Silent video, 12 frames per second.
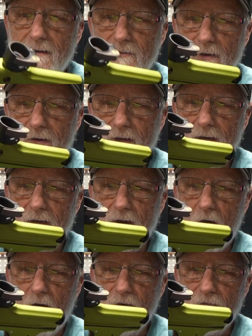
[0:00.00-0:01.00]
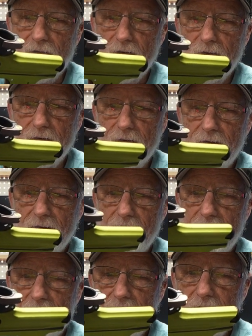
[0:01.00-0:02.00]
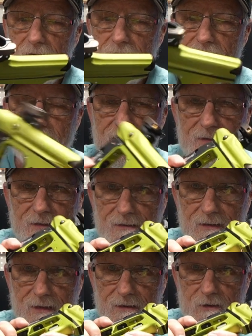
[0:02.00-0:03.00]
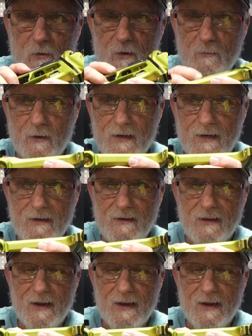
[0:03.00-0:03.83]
turn the gun off to get the thing to quit blinking,